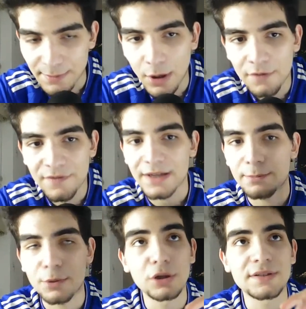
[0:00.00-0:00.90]
But I think
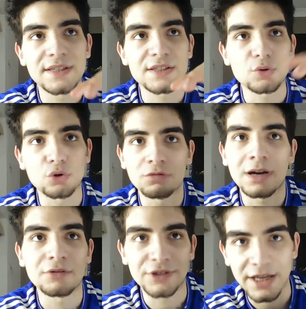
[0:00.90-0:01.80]
Pulisic's
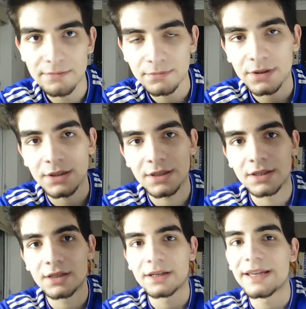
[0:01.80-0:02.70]
all-round game,
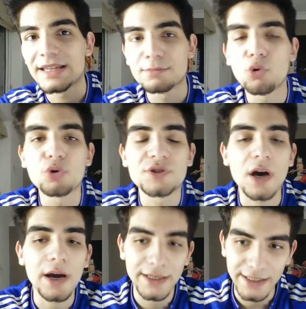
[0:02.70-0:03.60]
he's more
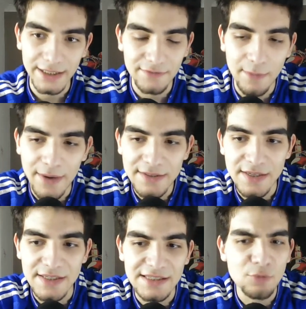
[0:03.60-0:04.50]
tidy, if that makes
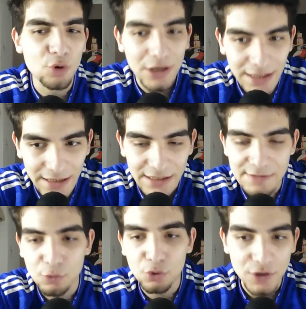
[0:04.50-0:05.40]
sense. He's more clean. He's
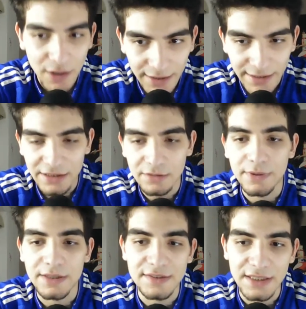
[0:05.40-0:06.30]
more tidy
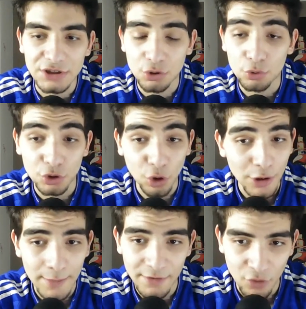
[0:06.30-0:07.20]
compared to Sancho. Although don't
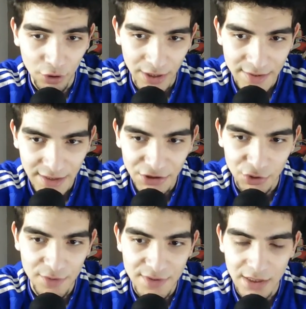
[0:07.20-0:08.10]
get me wrong, Sancho
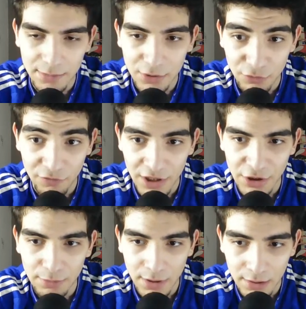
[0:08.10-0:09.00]
is still a really
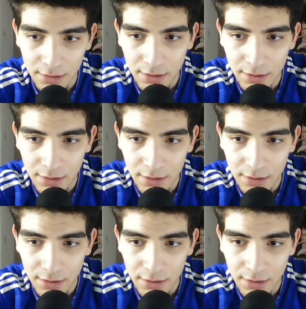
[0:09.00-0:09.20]
good player.